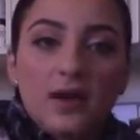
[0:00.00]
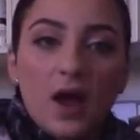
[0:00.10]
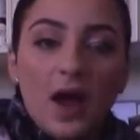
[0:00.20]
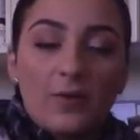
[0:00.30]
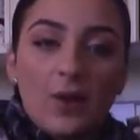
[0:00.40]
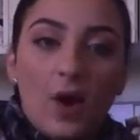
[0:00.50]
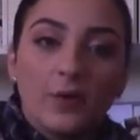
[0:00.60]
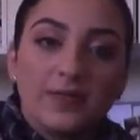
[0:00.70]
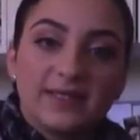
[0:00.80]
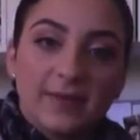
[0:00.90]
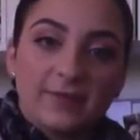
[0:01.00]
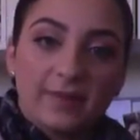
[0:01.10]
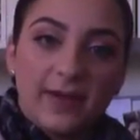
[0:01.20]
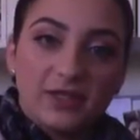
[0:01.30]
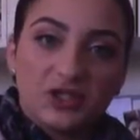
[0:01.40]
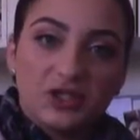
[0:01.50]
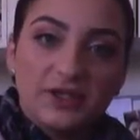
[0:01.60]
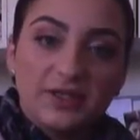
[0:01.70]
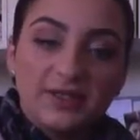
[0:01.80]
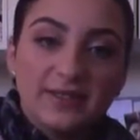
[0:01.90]
I will hold this up to my
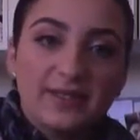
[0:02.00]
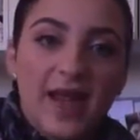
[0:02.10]
students